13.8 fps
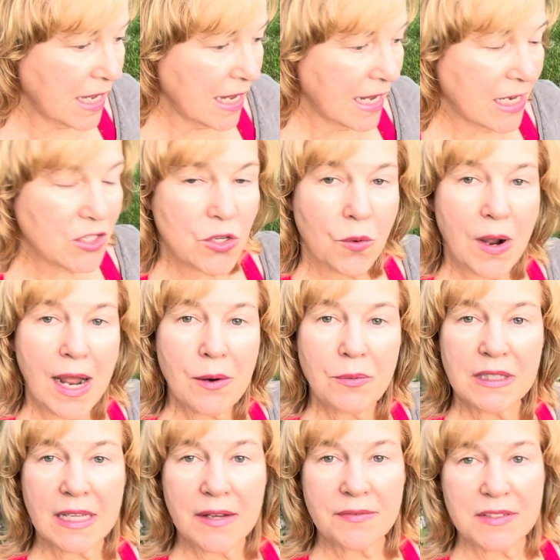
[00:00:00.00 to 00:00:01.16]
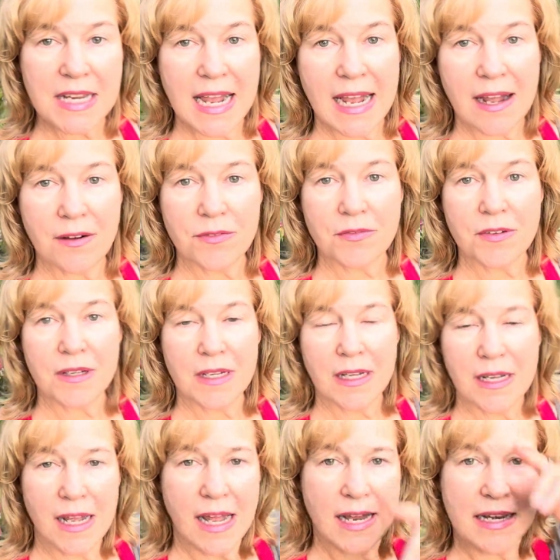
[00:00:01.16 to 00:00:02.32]
And so I would love to have
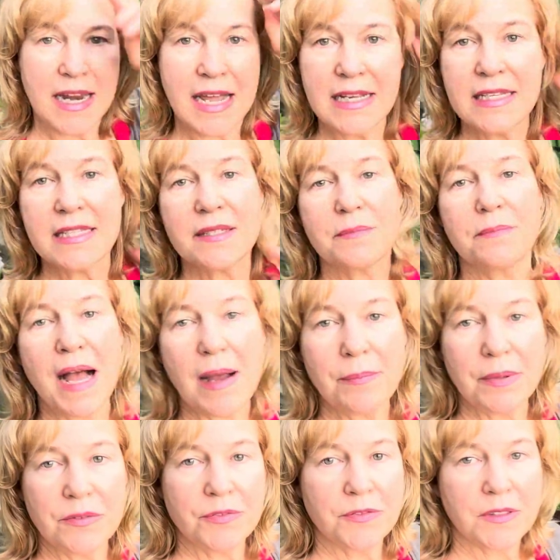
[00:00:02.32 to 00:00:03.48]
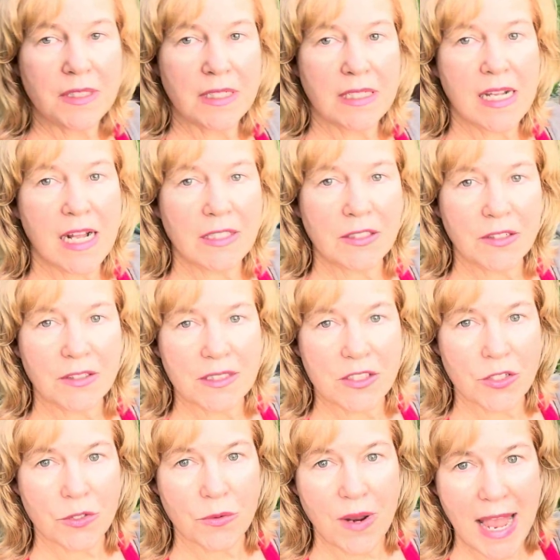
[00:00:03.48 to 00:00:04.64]
a nice pop of color
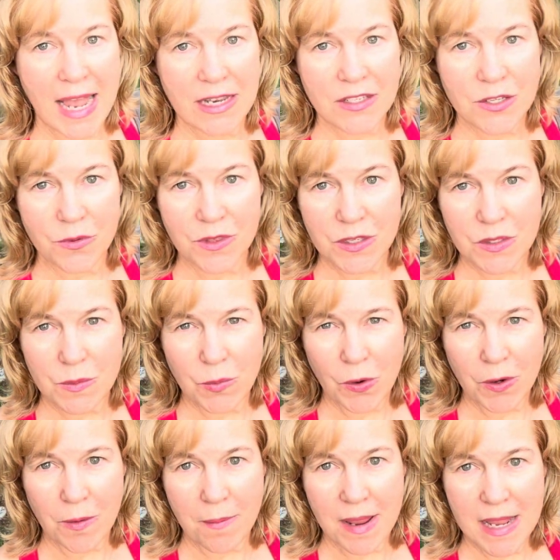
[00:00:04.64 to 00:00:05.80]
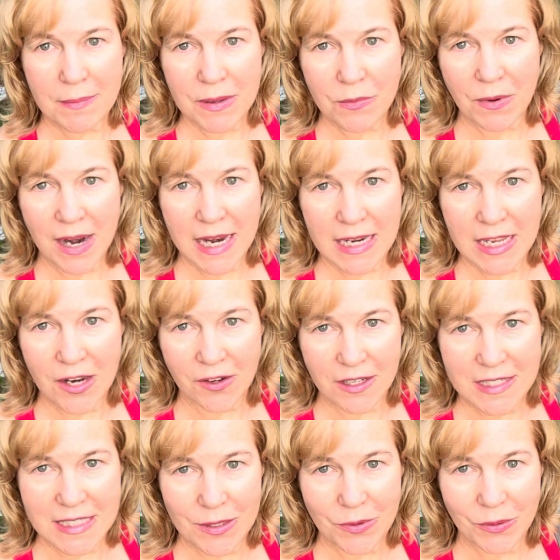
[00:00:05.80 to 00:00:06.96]
to add to this border, maybe right here. Can you
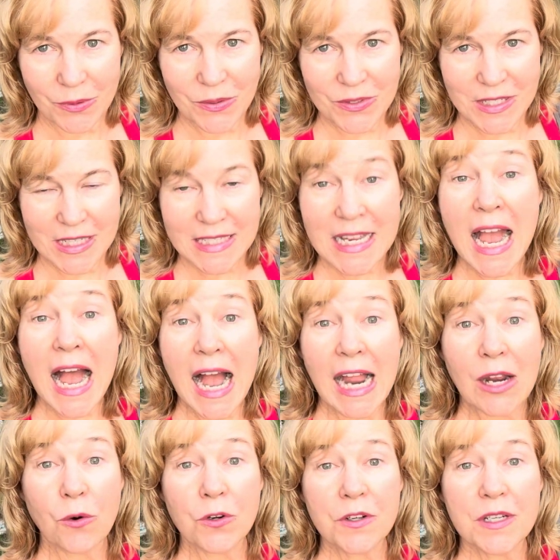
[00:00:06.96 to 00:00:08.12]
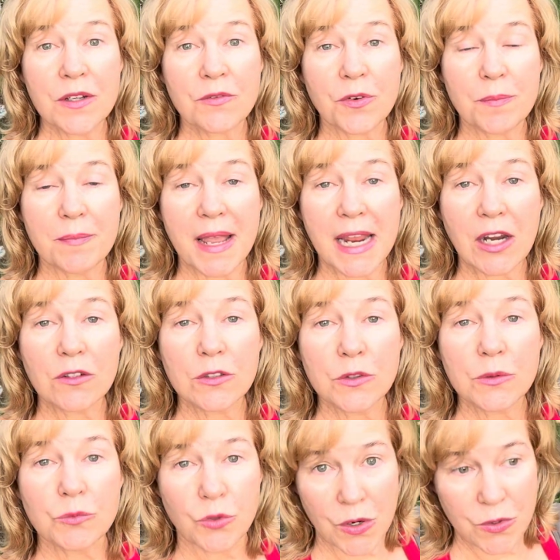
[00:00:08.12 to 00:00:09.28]
see where the rose is? I ordered it from
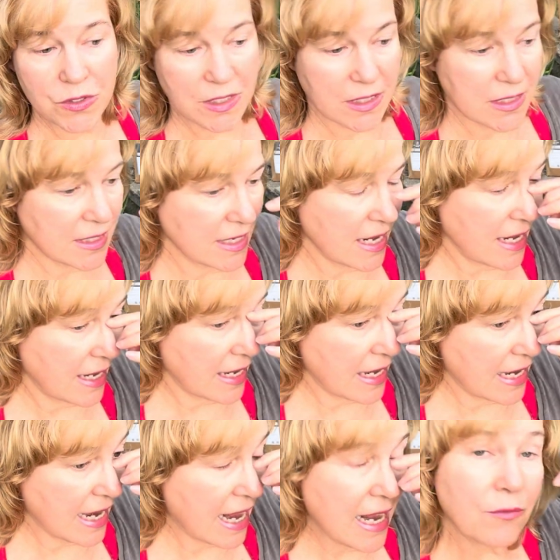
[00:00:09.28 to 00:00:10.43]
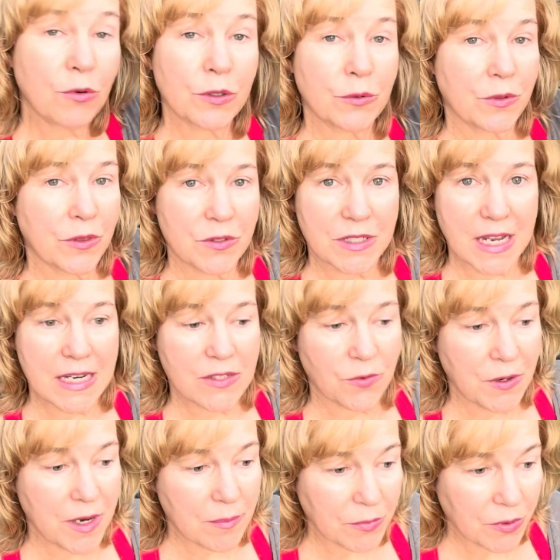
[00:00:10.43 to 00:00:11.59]
Heirloom Roses, and I have worked with those guys for a
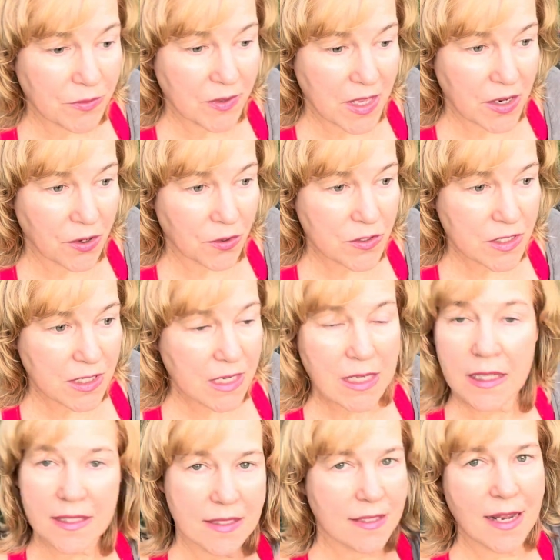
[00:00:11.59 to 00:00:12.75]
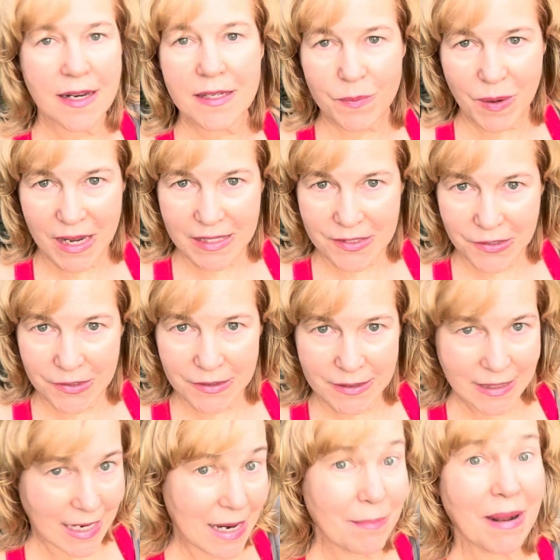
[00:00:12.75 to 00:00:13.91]
number of years. This is not a sponsor.
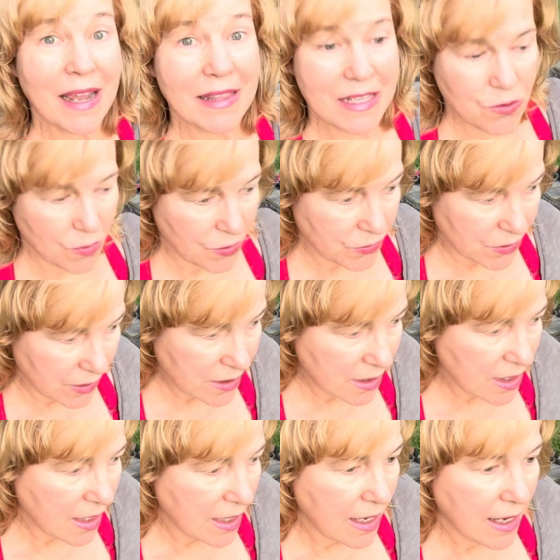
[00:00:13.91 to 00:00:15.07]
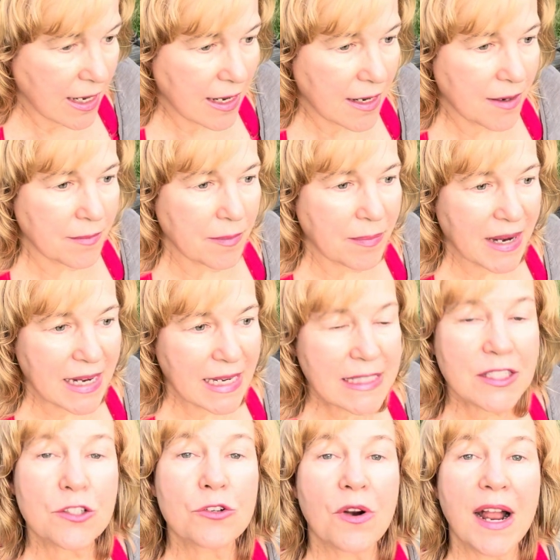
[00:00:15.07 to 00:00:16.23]
I buy these roses. But I like to
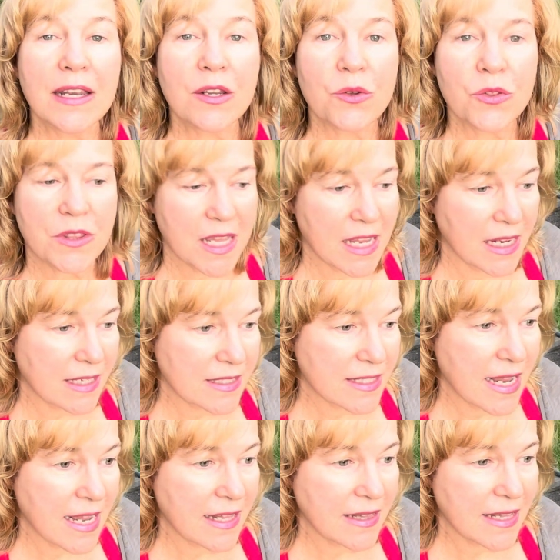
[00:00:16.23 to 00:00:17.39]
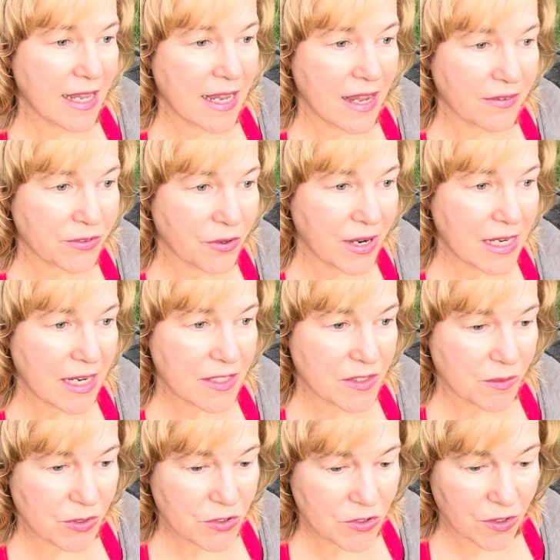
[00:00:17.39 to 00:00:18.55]
try new things, and they have great
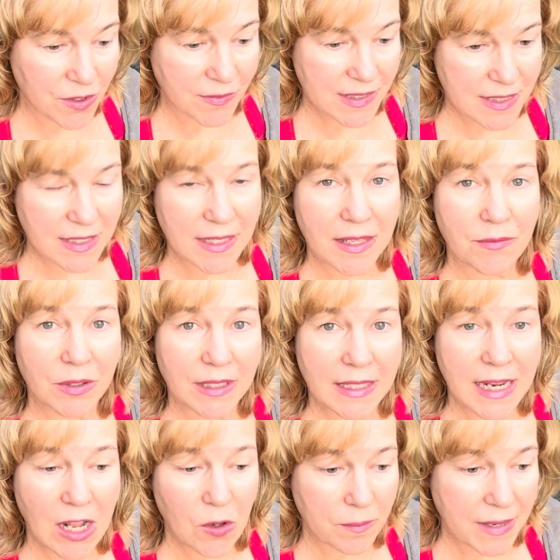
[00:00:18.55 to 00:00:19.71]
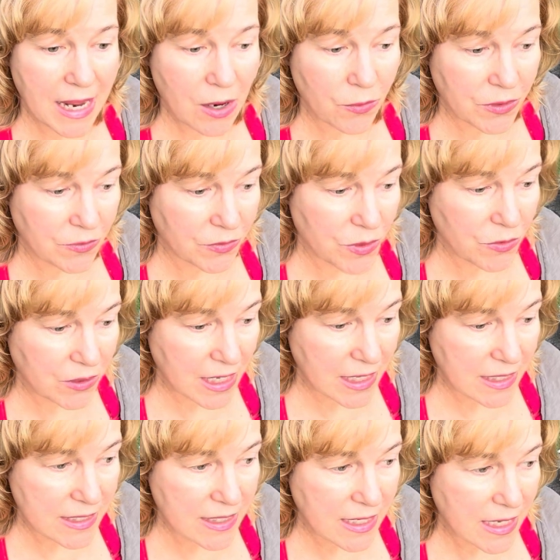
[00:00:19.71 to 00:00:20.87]
customer service, and they've really helped me out with a few
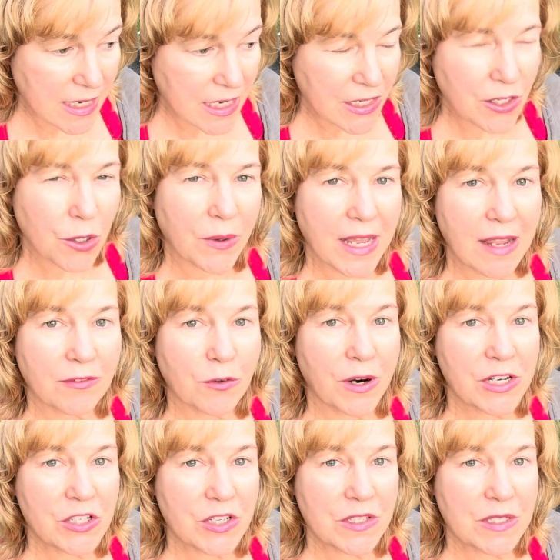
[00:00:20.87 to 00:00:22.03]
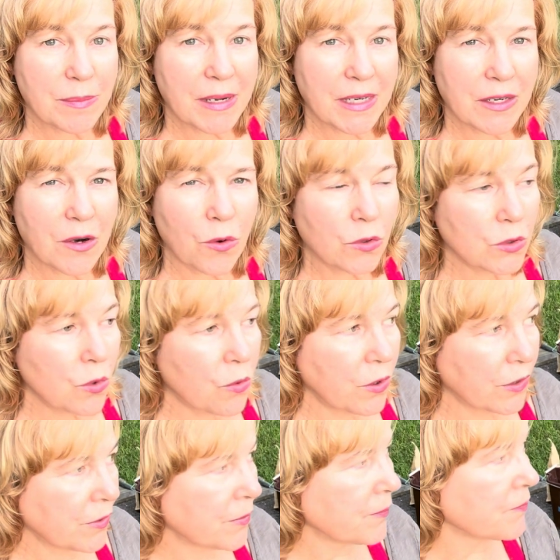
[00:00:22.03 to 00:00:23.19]
things, you know, when I have questions about an old
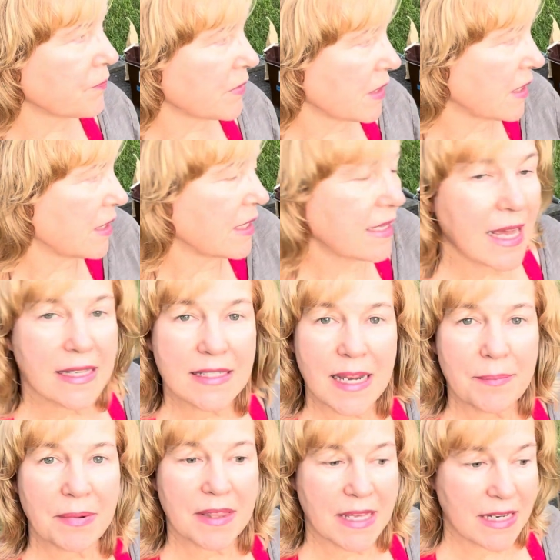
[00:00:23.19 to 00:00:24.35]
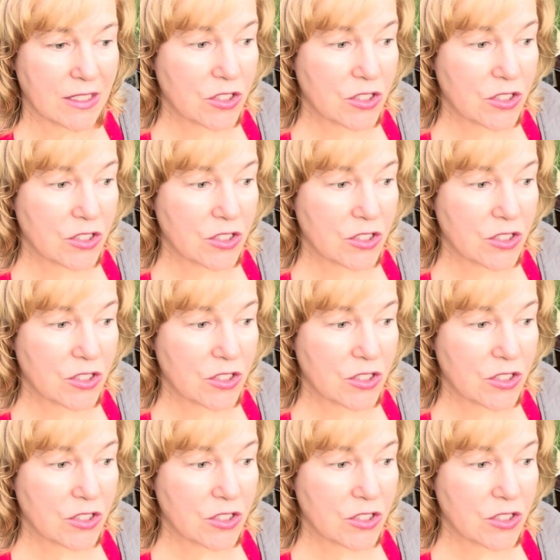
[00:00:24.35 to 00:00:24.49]
order, that type of thing.